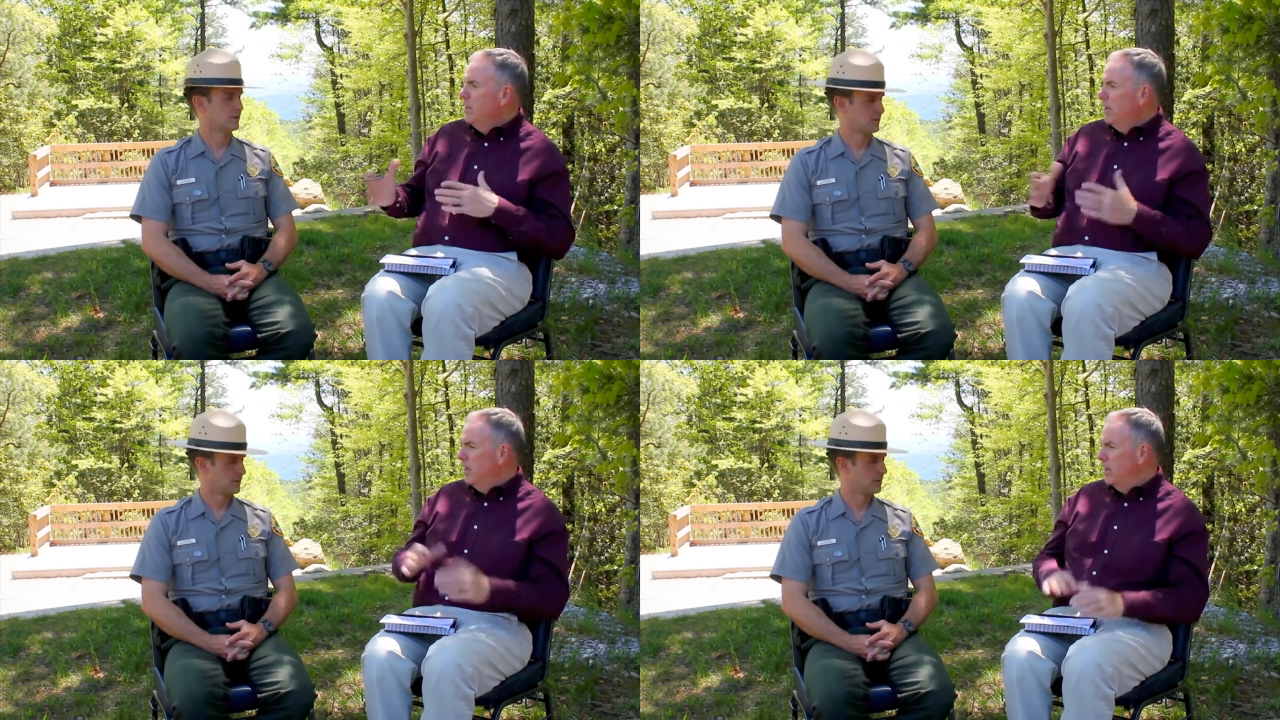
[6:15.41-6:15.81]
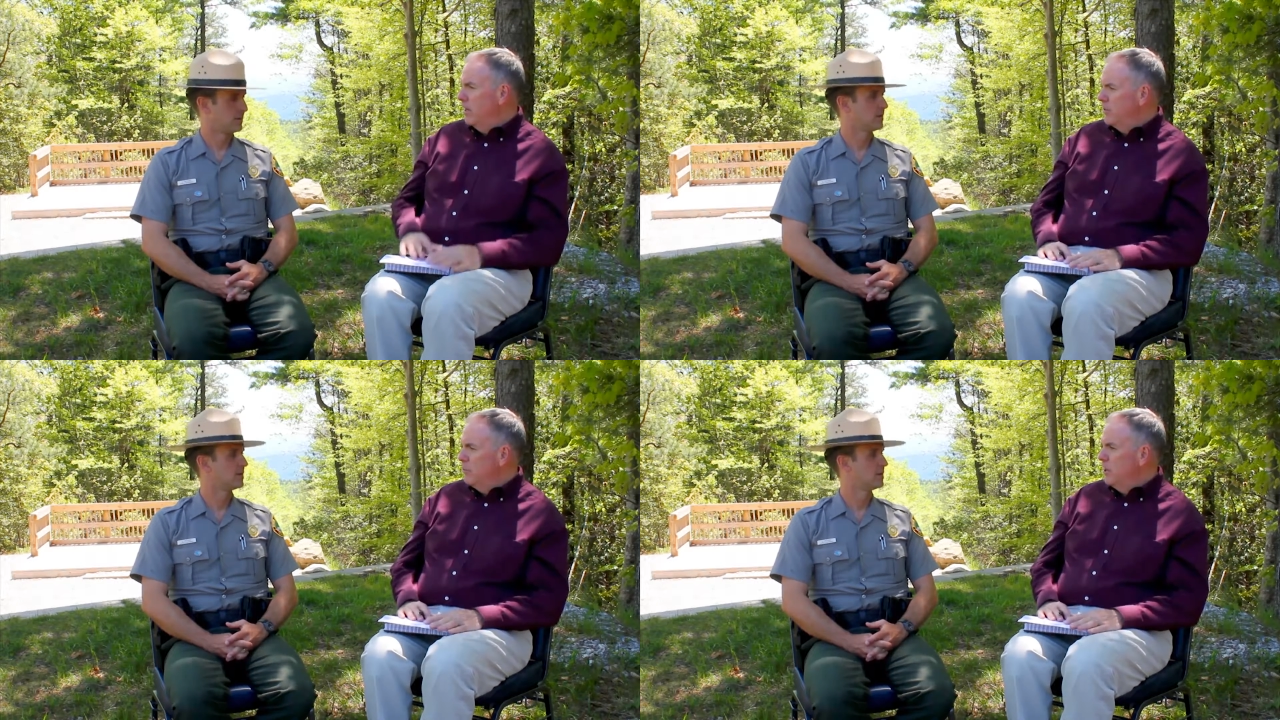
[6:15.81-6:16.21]
Speaker 1: uh,
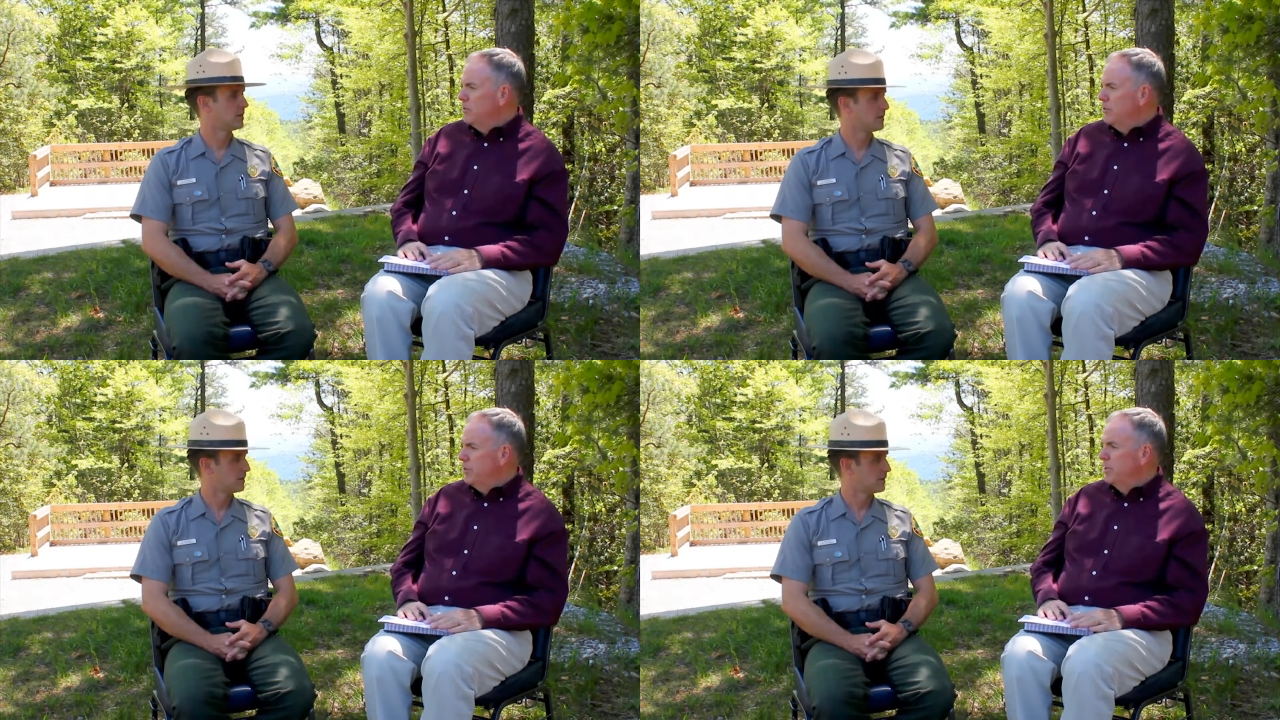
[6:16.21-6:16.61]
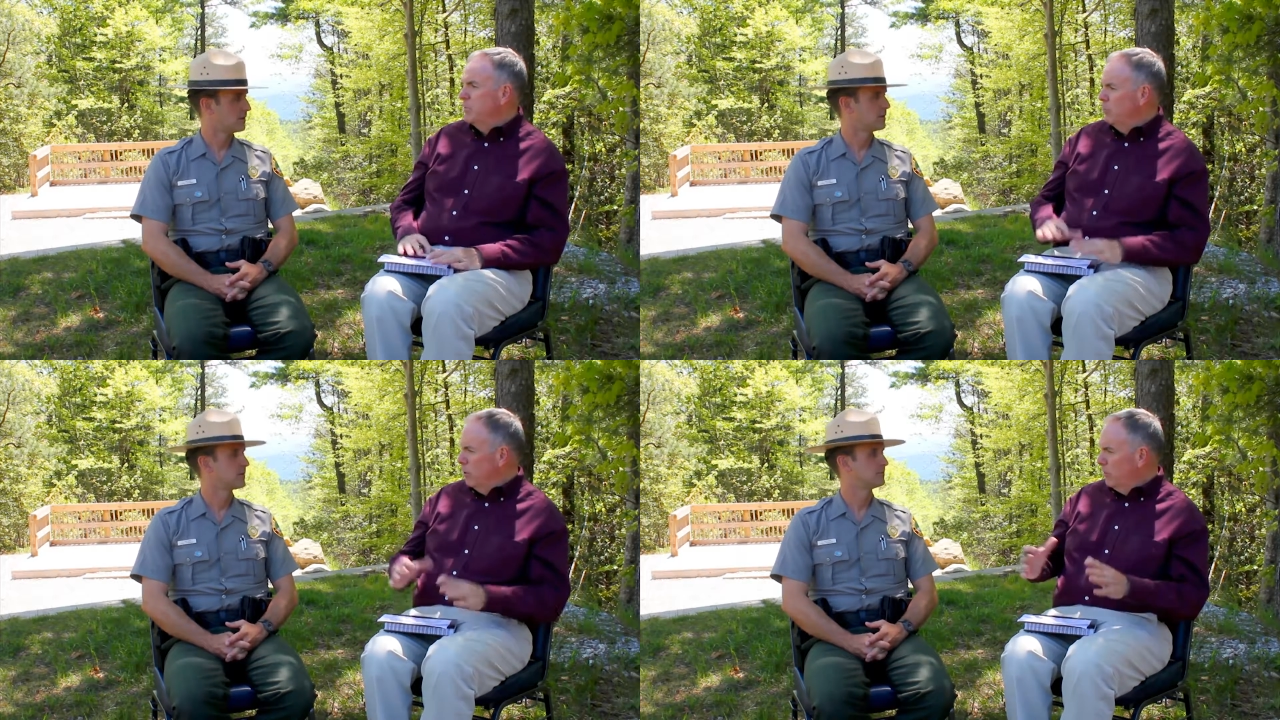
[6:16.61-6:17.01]
as well. So things
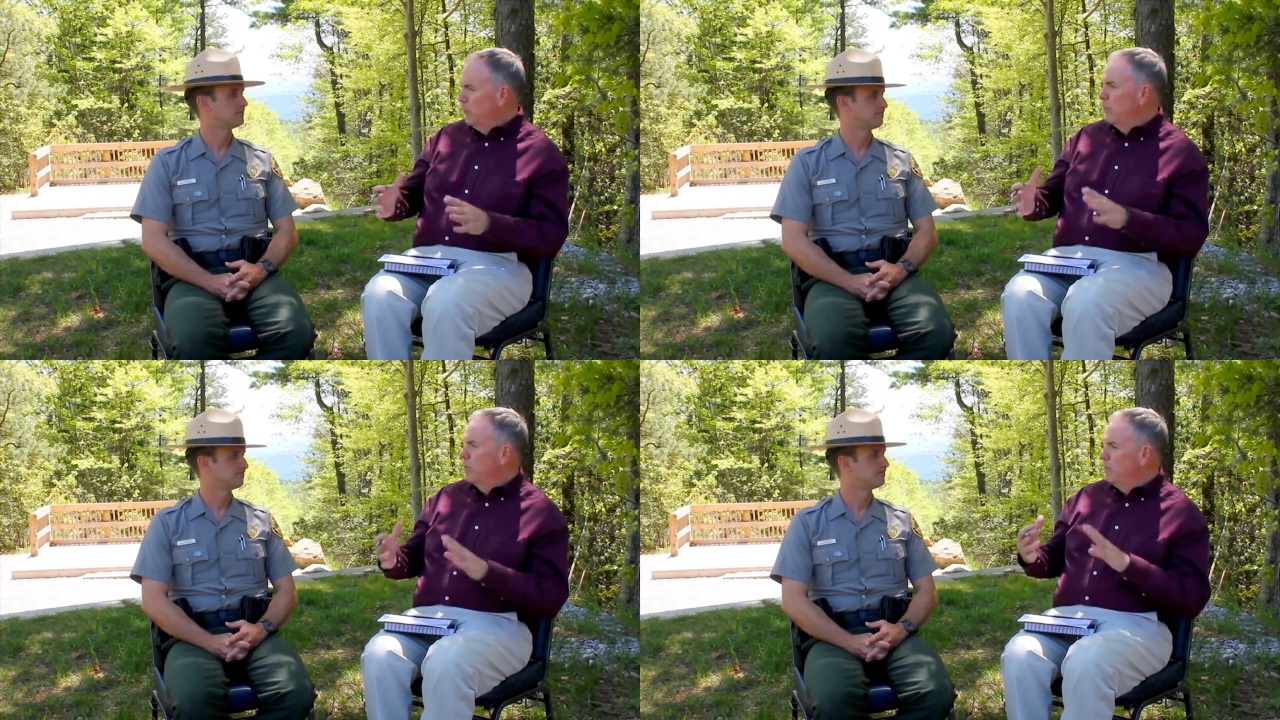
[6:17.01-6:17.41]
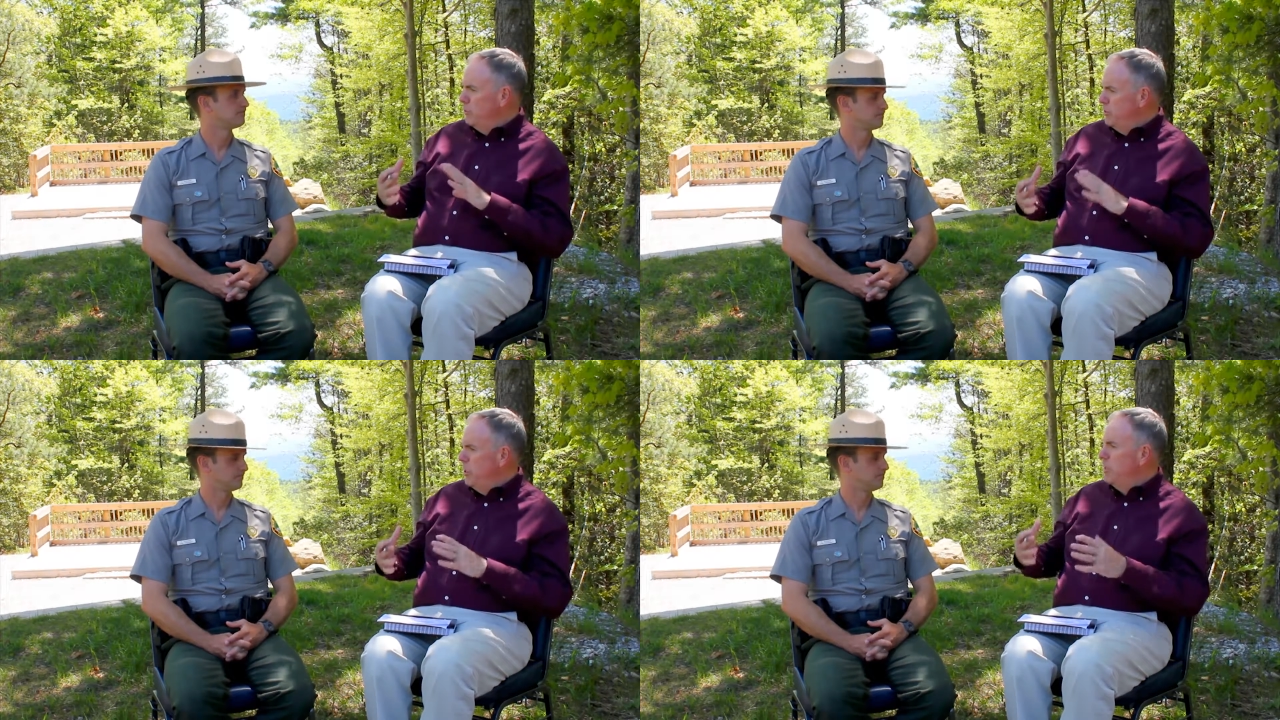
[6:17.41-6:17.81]
that work for the
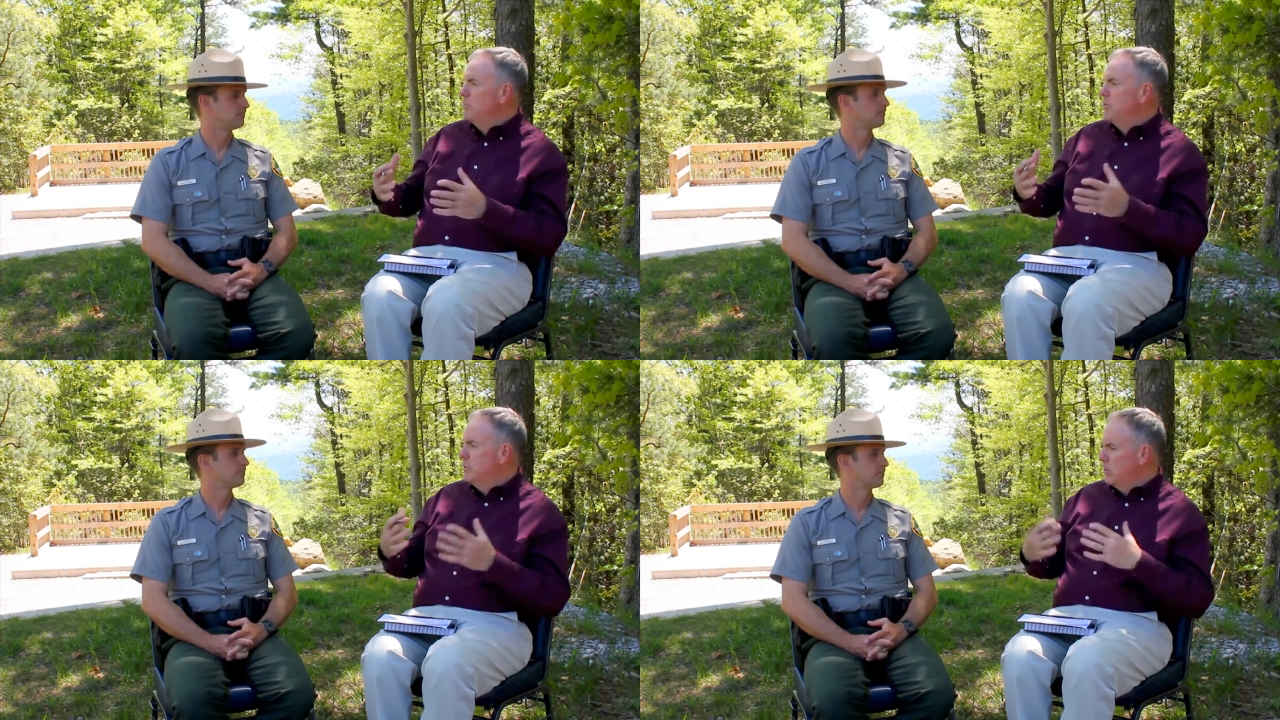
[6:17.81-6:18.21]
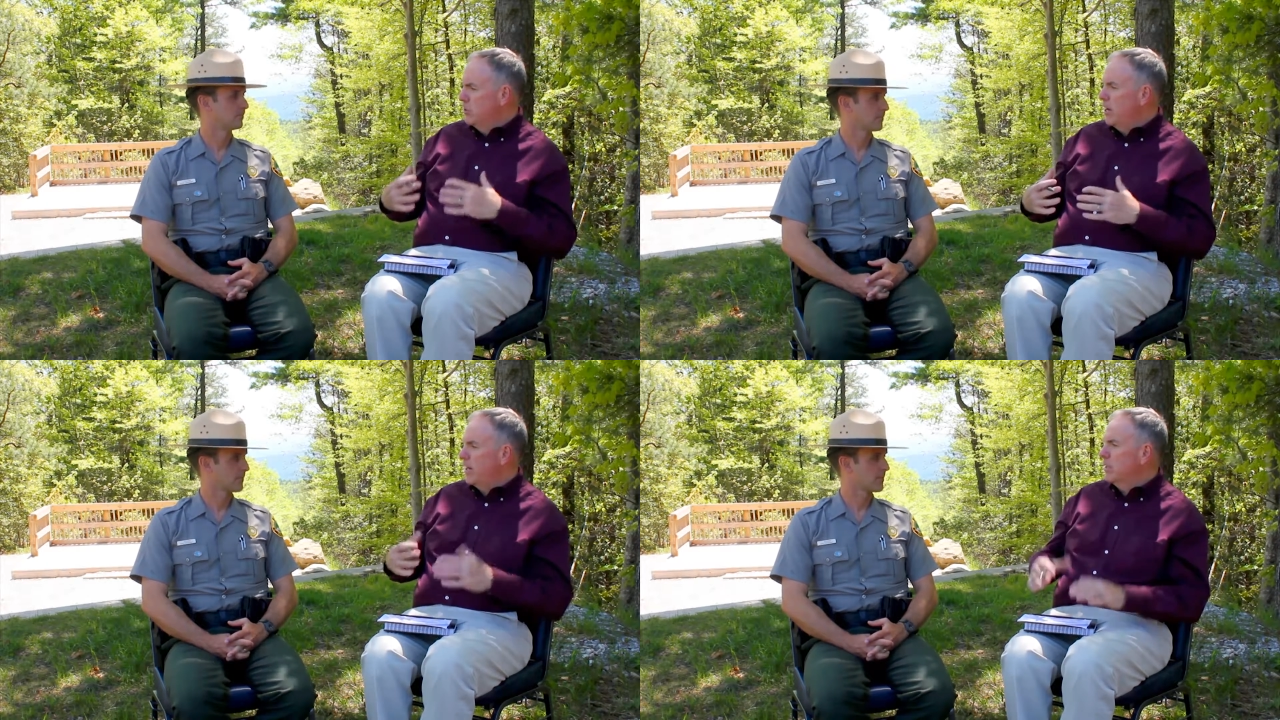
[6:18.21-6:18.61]
museums to
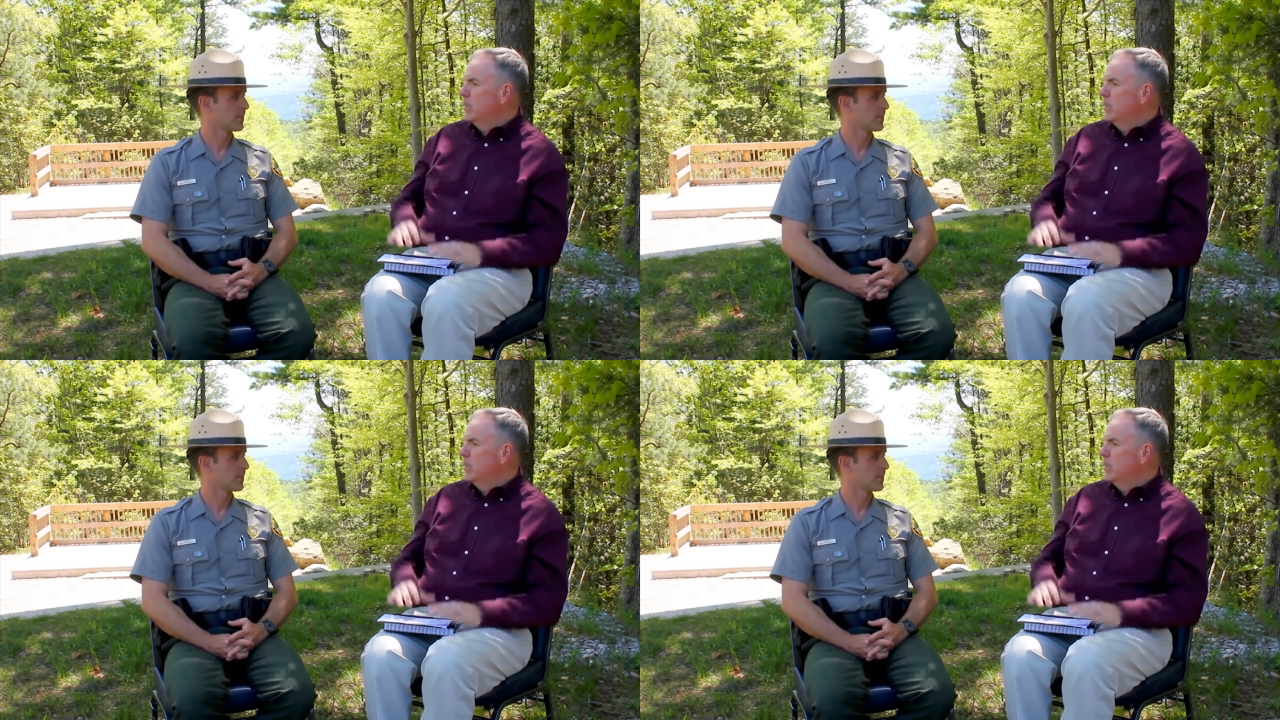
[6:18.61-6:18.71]
attract